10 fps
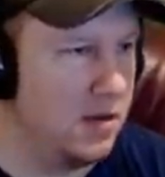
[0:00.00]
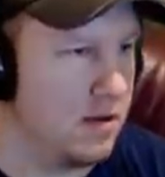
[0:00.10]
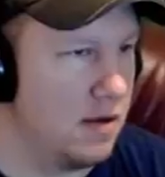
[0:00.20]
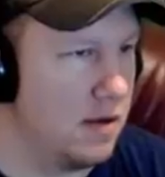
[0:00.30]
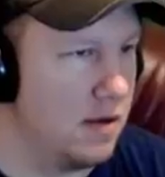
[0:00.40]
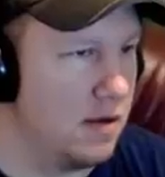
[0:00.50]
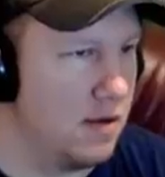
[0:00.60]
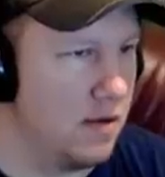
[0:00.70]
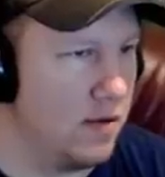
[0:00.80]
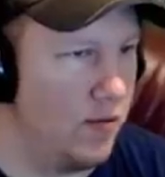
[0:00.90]

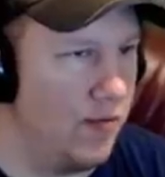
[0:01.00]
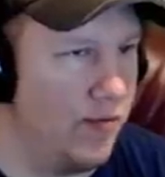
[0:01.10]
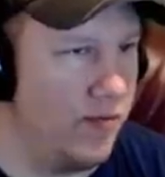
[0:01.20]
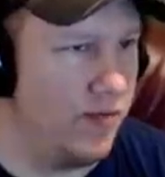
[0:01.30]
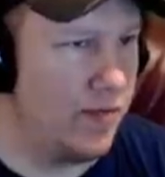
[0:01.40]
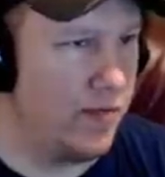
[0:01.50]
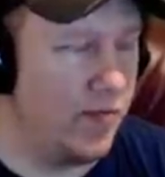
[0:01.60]
No one is speaking in this clip.